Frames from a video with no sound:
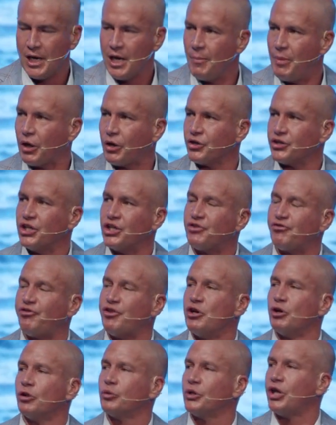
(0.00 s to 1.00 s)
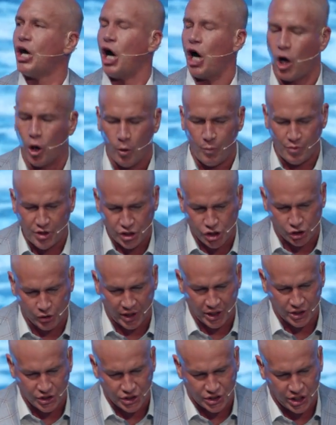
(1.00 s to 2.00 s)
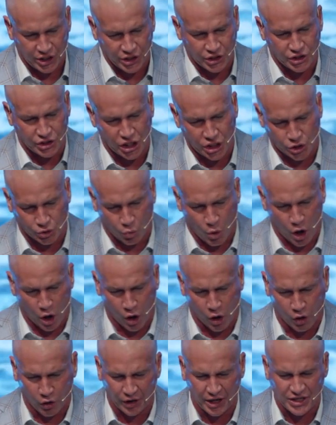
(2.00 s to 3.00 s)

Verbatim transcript: because it's filled with a hope that transcends this world.